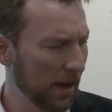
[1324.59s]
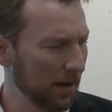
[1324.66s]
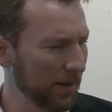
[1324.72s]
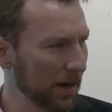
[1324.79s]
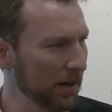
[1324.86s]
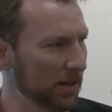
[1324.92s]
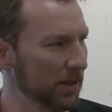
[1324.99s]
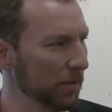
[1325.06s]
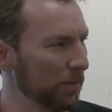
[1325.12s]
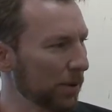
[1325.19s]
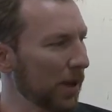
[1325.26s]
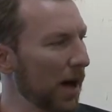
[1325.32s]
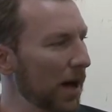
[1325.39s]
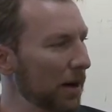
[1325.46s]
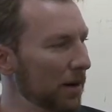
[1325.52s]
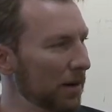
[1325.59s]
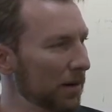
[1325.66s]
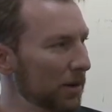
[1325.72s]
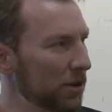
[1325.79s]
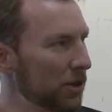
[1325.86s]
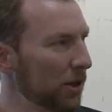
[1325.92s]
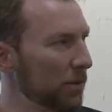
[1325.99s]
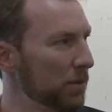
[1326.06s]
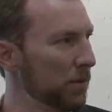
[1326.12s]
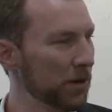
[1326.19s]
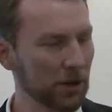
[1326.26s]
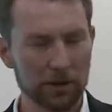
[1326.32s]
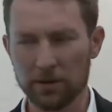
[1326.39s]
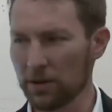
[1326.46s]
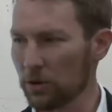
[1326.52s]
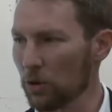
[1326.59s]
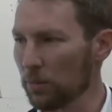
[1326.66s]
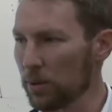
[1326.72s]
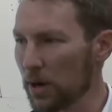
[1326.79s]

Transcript: I've got a supplier that ships mission critical